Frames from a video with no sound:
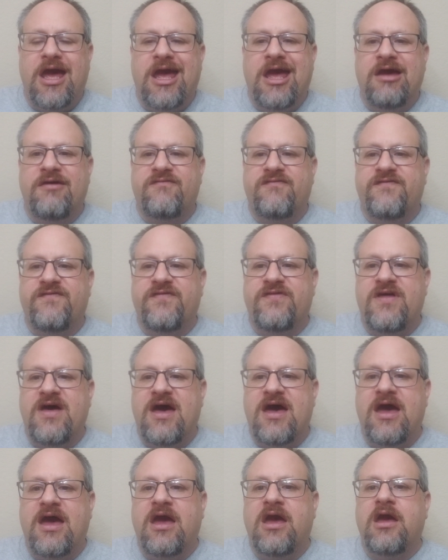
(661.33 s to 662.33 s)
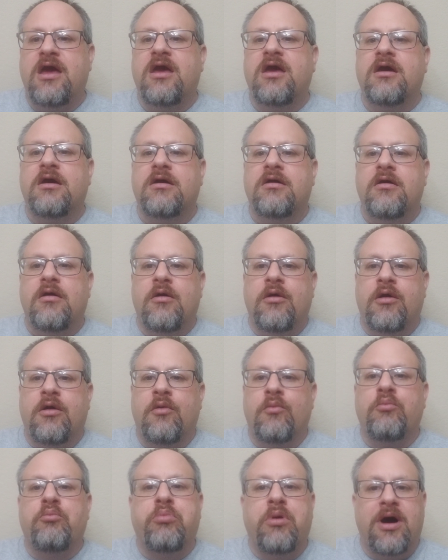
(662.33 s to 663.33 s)
if they
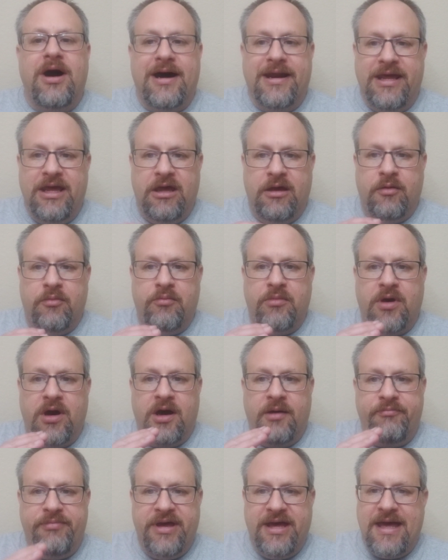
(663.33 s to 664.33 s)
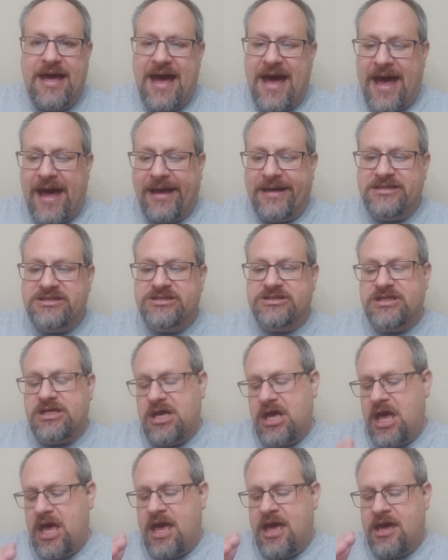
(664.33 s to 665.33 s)
bought him a big axe
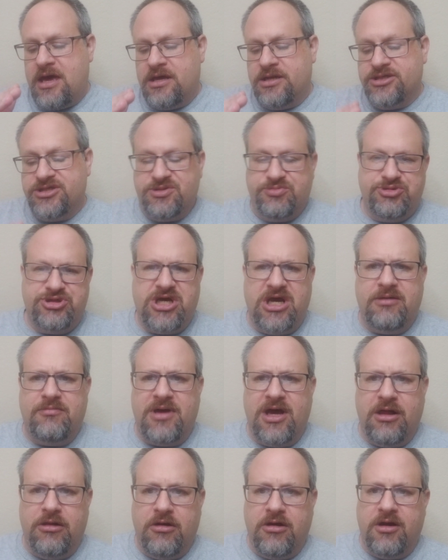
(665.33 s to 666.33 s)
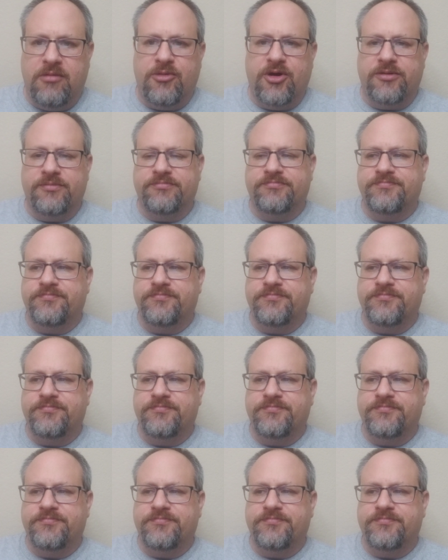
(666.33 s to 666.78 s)
and some chainmail armor.